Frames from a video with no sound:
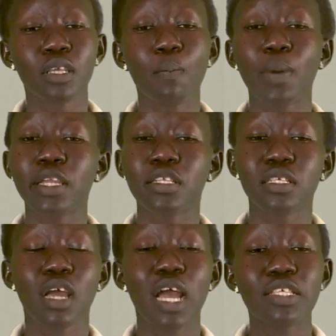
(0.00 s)
But
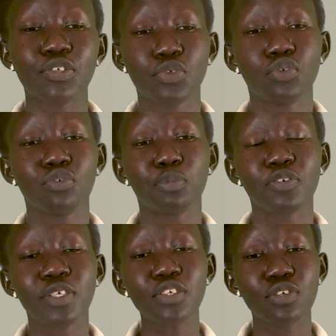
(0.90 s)
as you
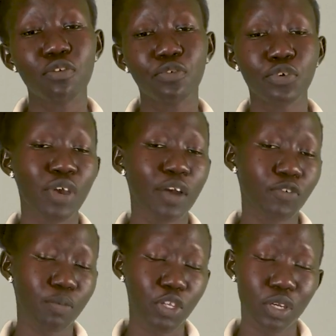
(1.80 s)
process your food, you have
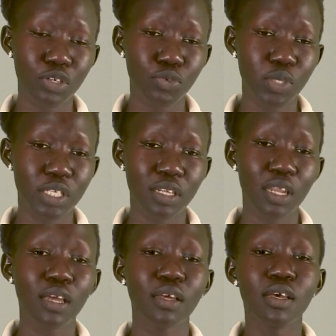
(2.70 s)
to make sure you do it in
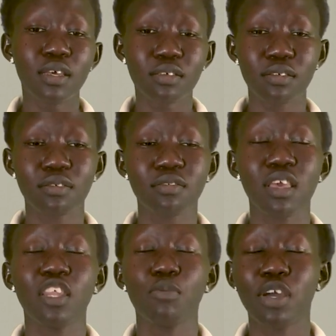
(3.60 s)
a
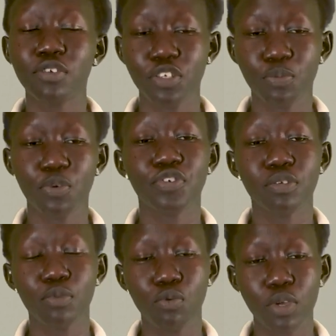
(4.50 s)
sustainable and
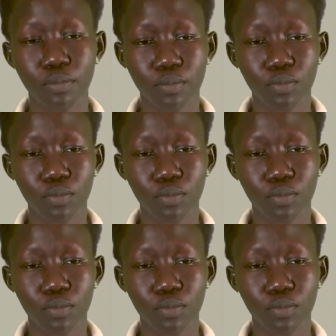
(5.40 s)
responsible way